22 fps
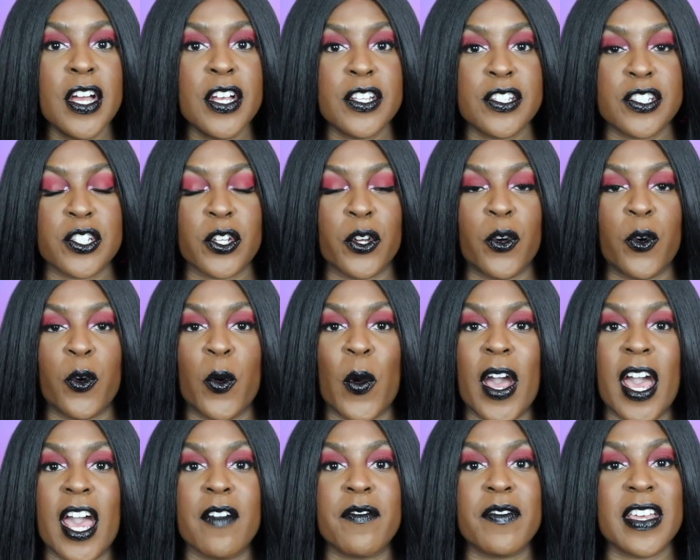
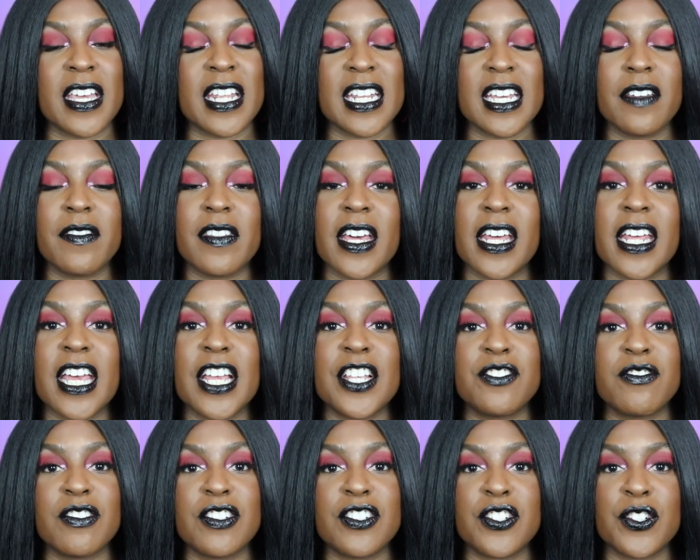So if any of that
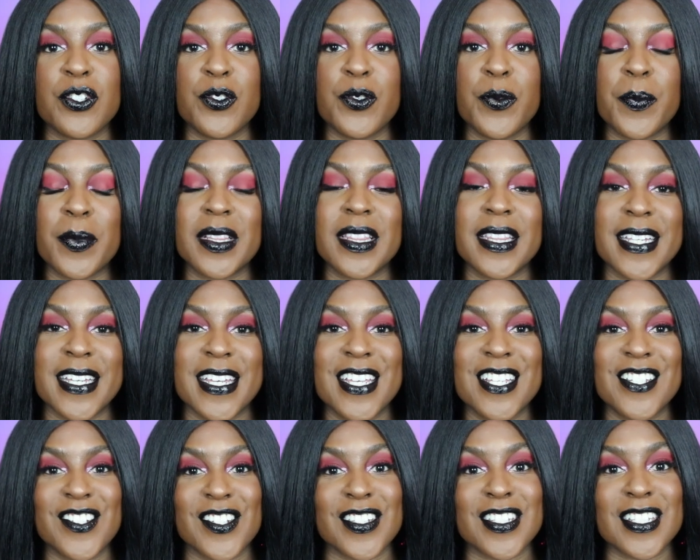interests you,
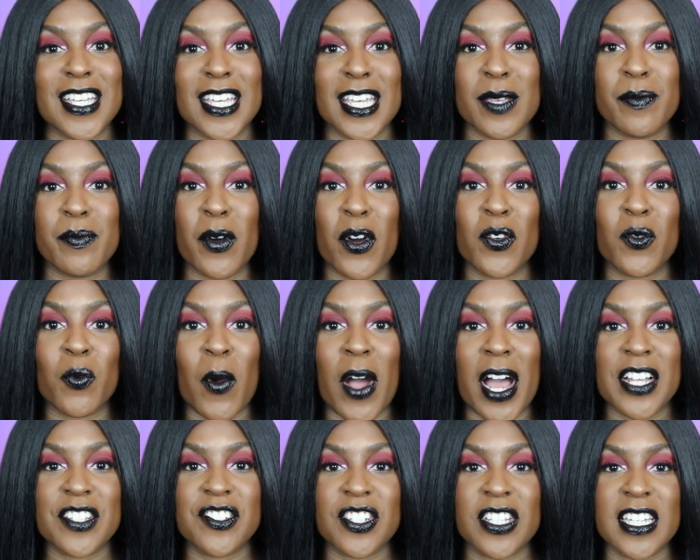please just keep on
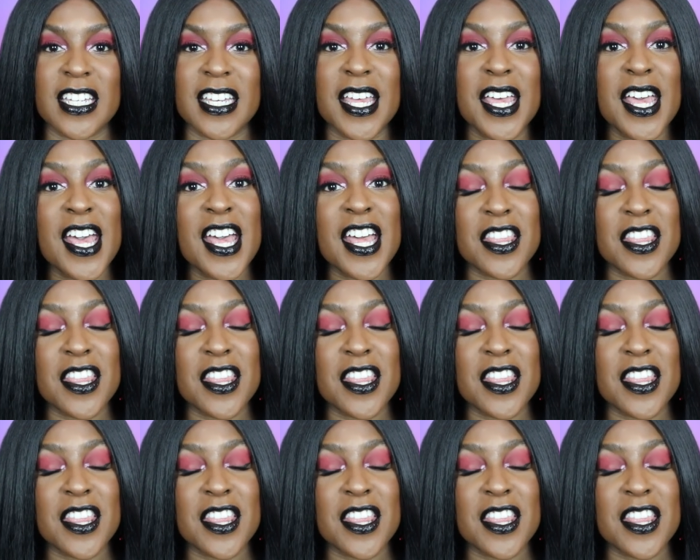watching.